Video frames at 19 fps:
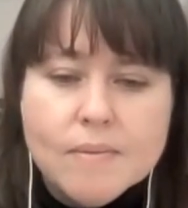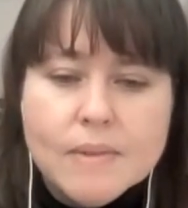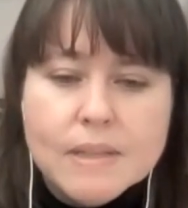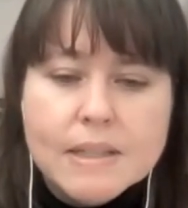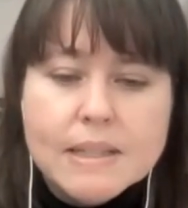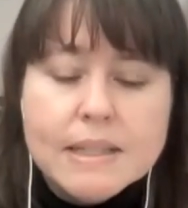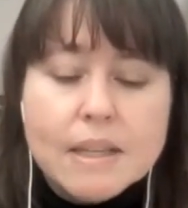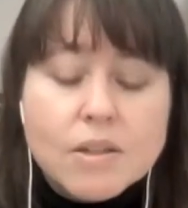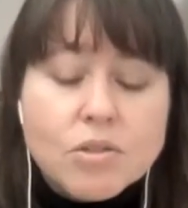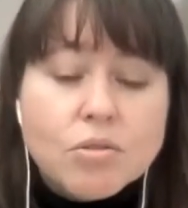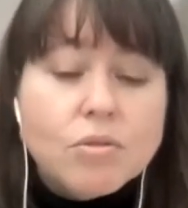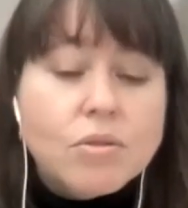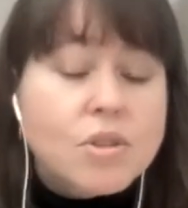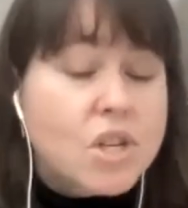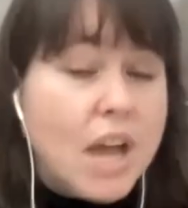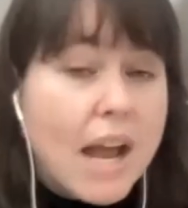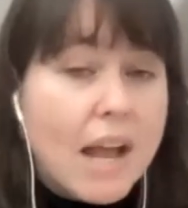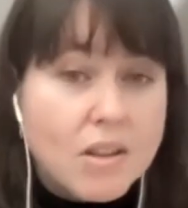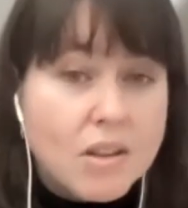sexual
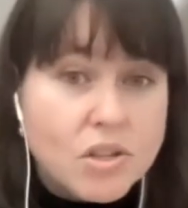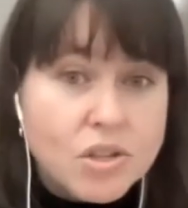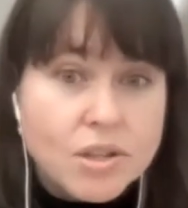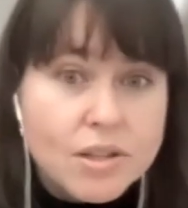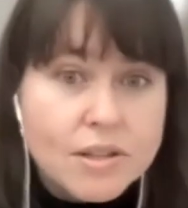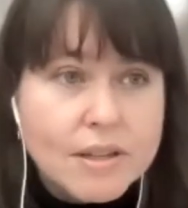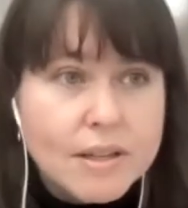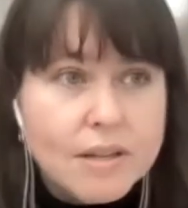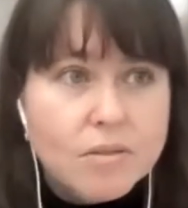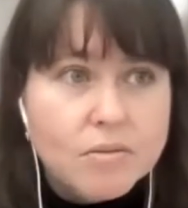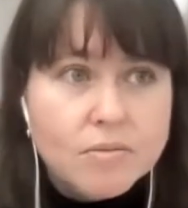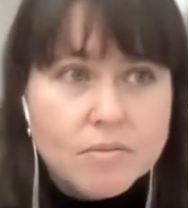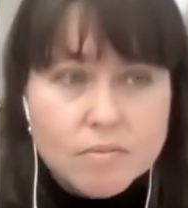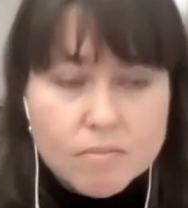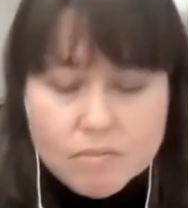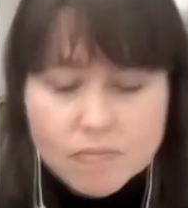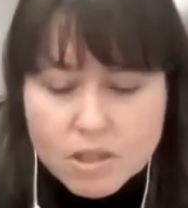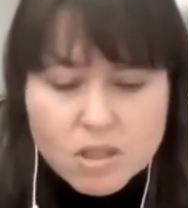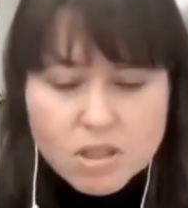challenges. I don't
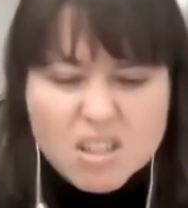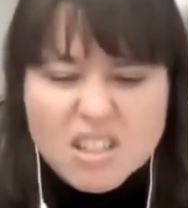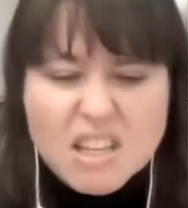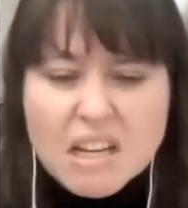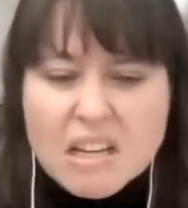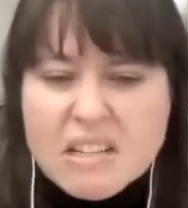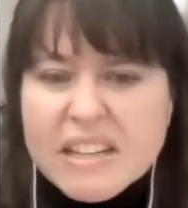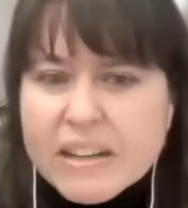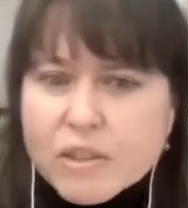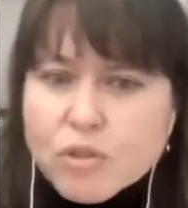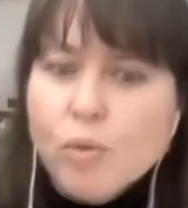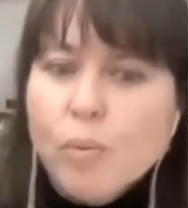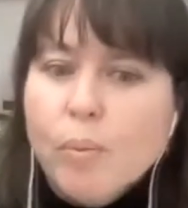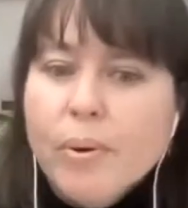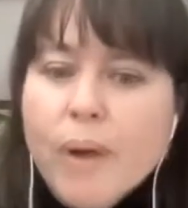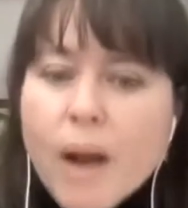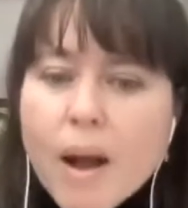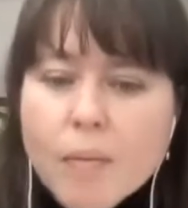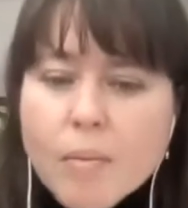need to say sexual
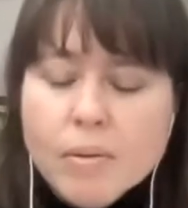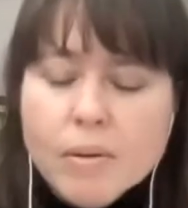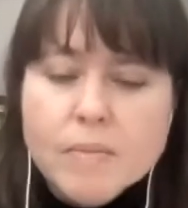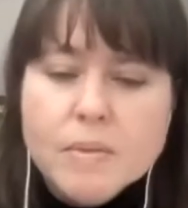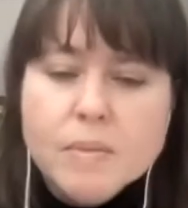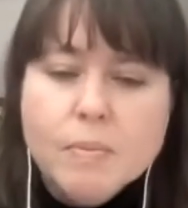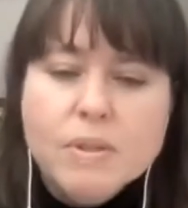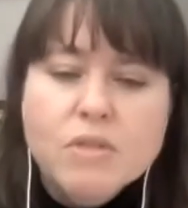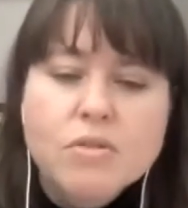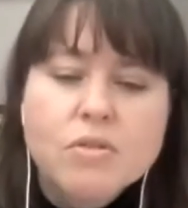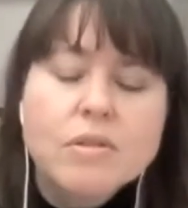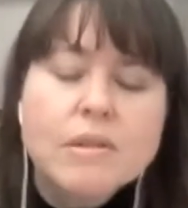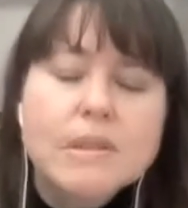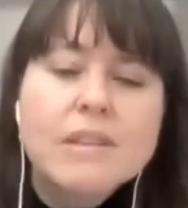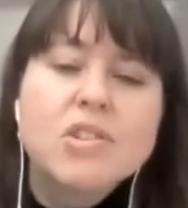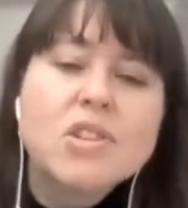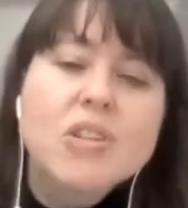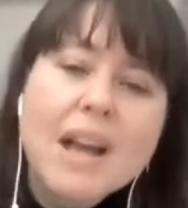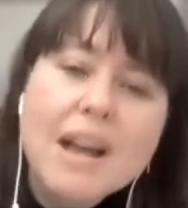problems, but certainly
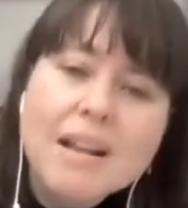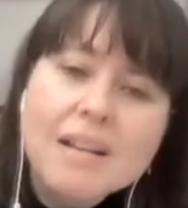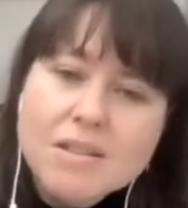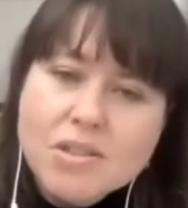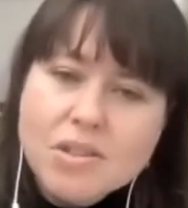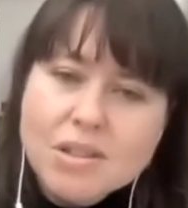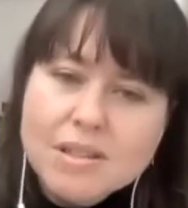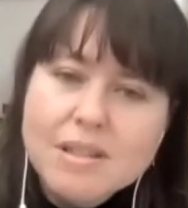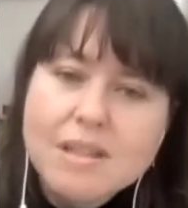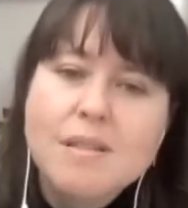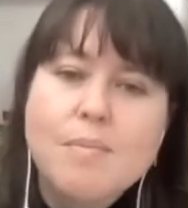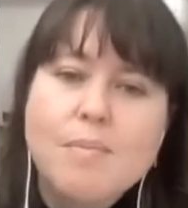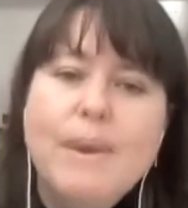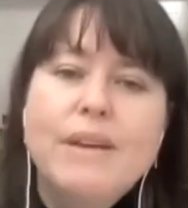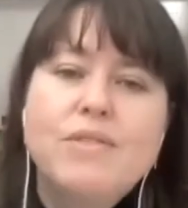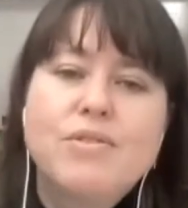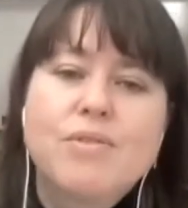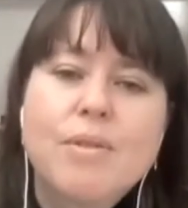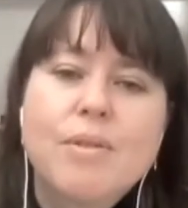challenges in the
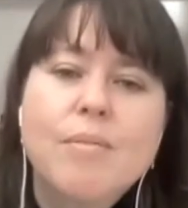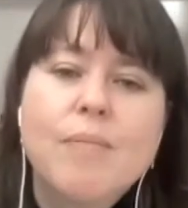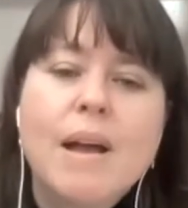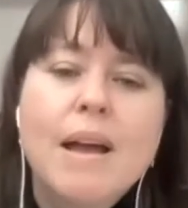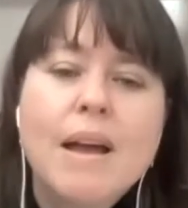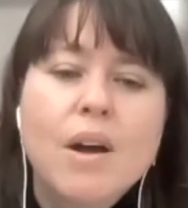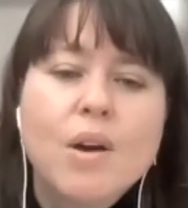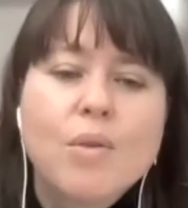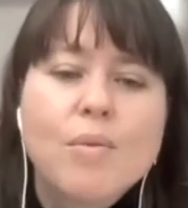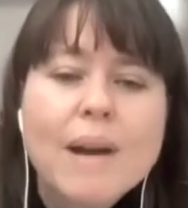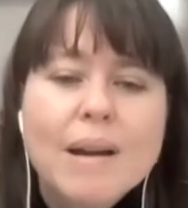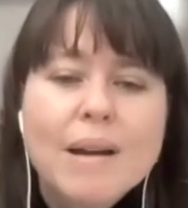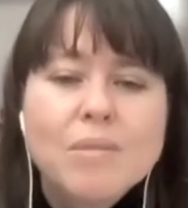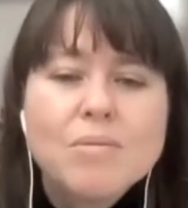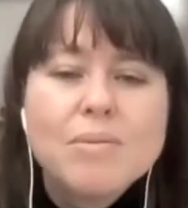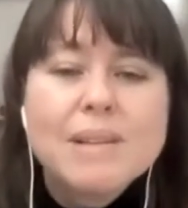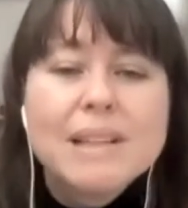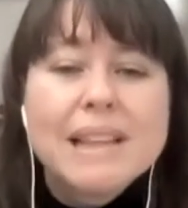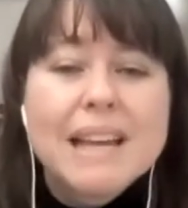bedroom
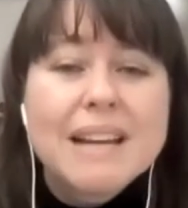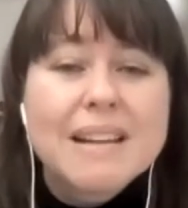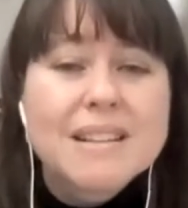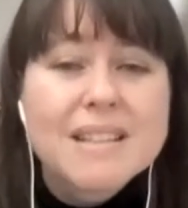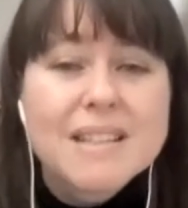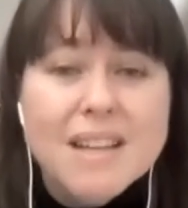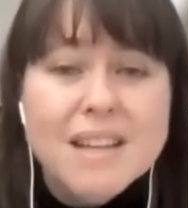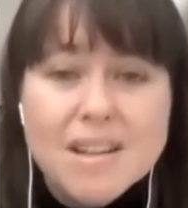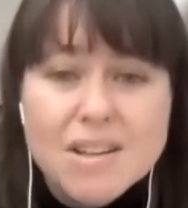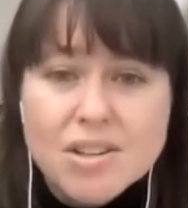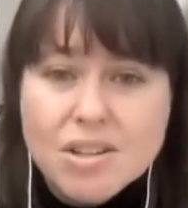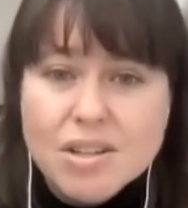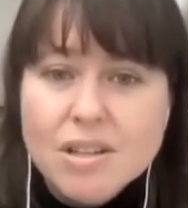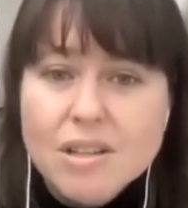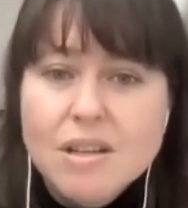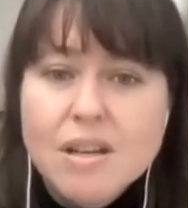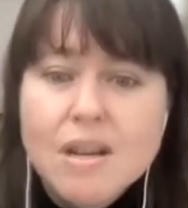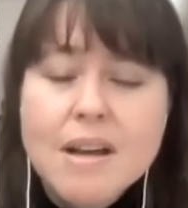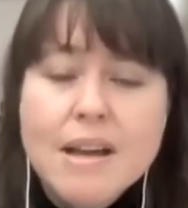around
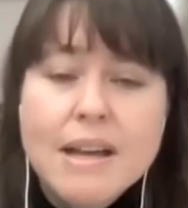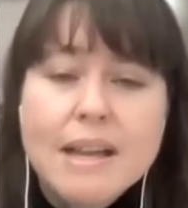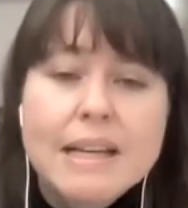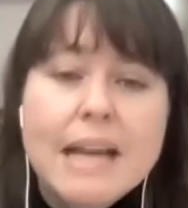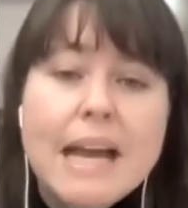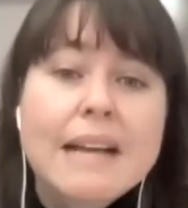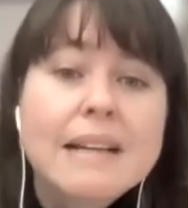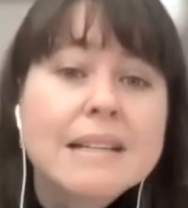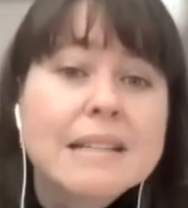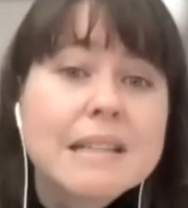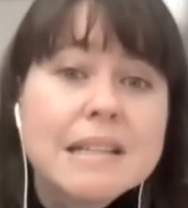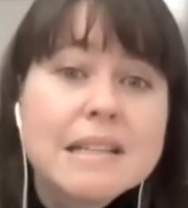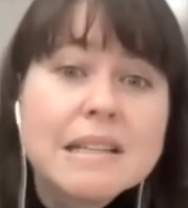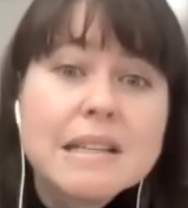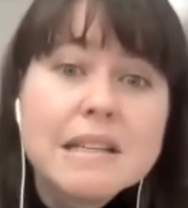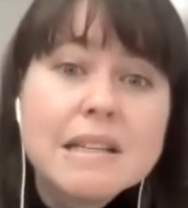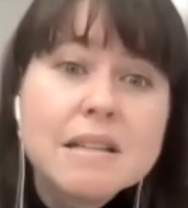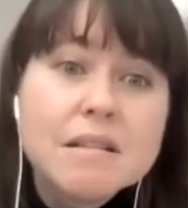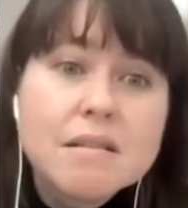relaxation,
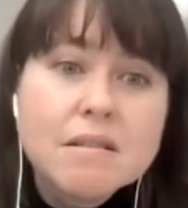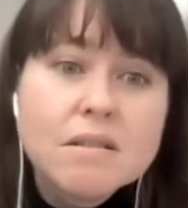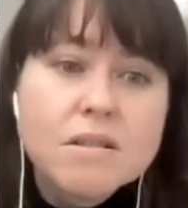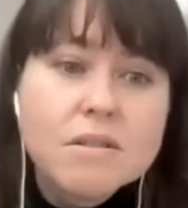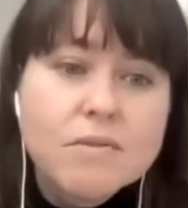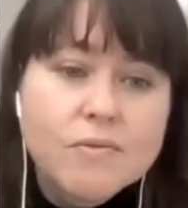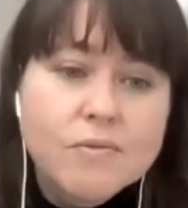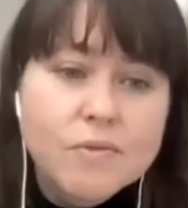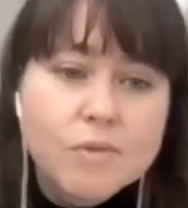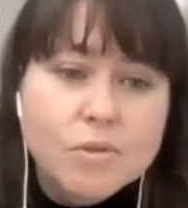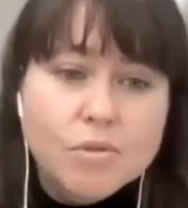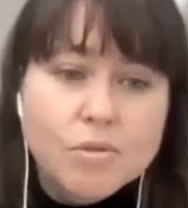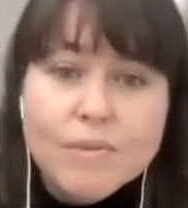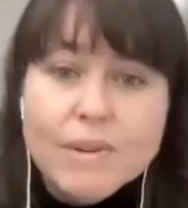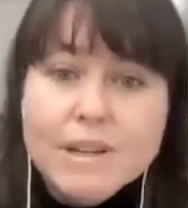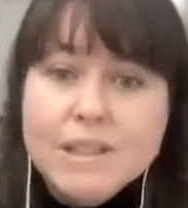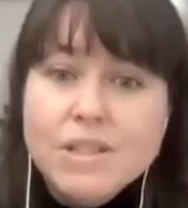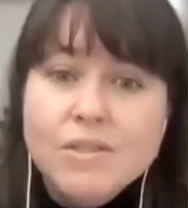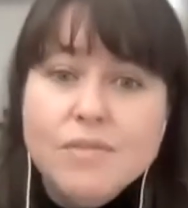accessing the full
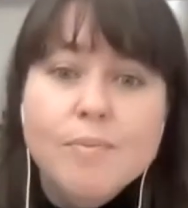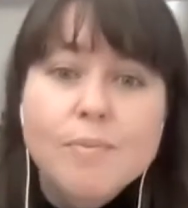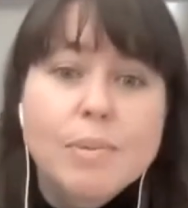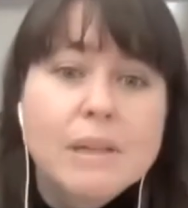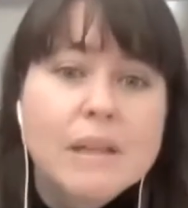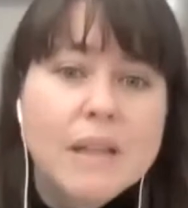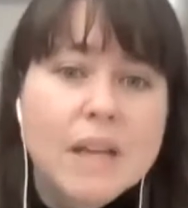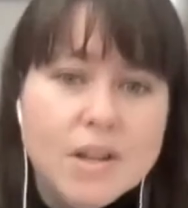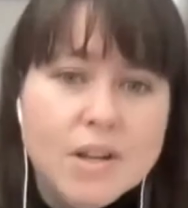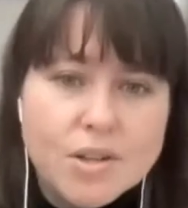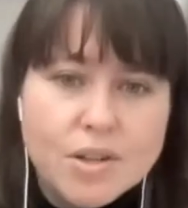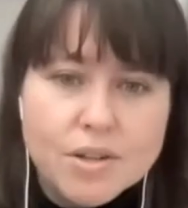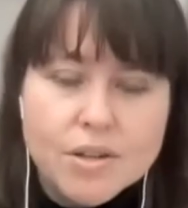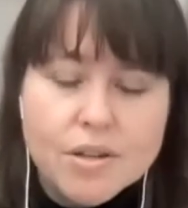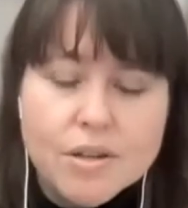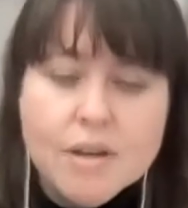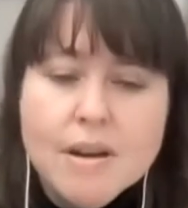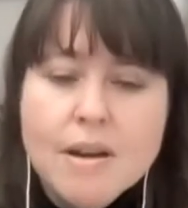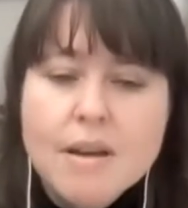range of
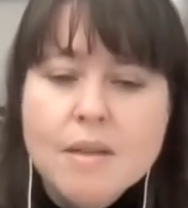pleasure,